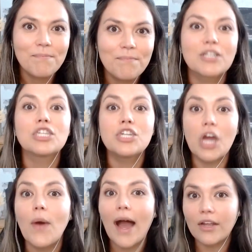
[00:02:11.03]
but just
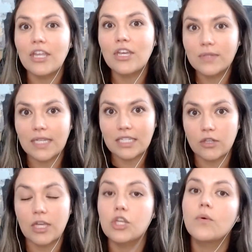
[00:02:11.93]
know how to use it so
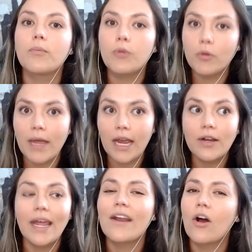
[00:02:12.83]
that you are prepared,
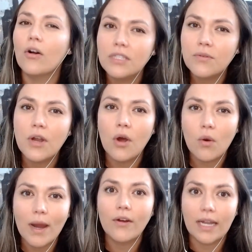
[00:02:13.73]
and also know
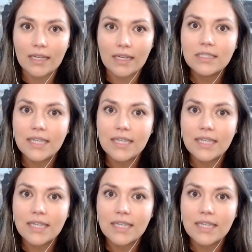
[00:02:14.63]
where it is.